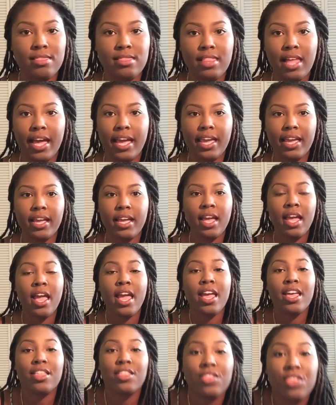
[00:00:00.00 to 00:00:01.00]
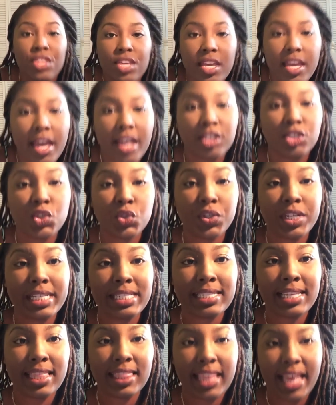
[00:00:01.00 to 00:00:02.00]
like the
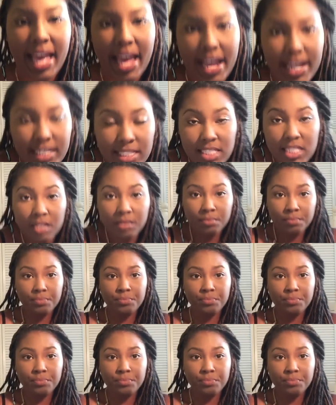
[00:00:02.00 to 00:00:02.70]
dress that